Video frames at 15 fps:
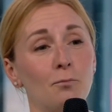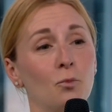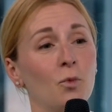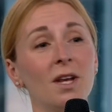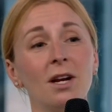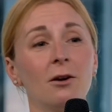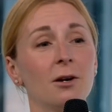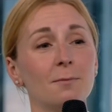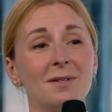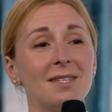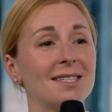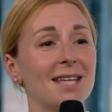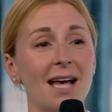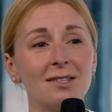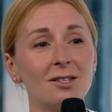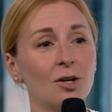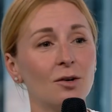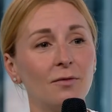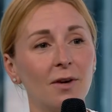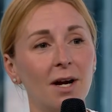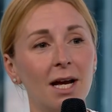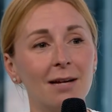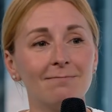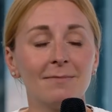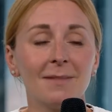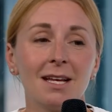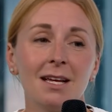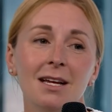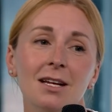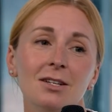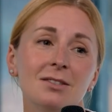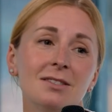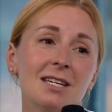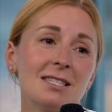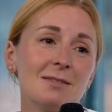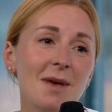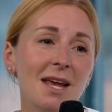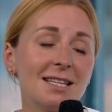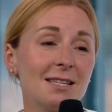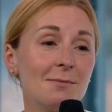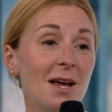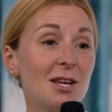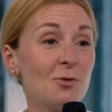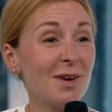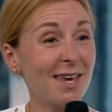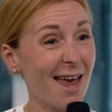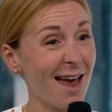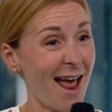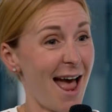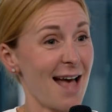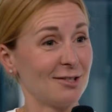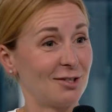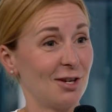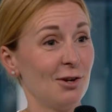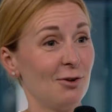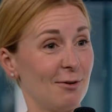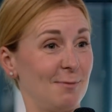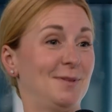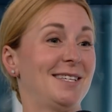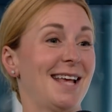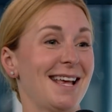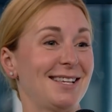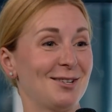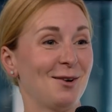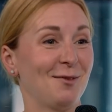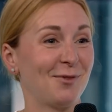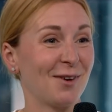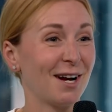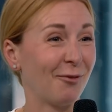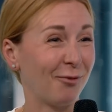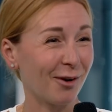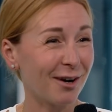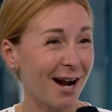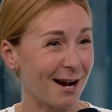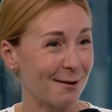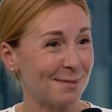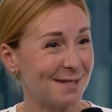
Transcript: we don't obsess over it, it just doesn't make it to the menu. We can't ask you to obsess over it if we're not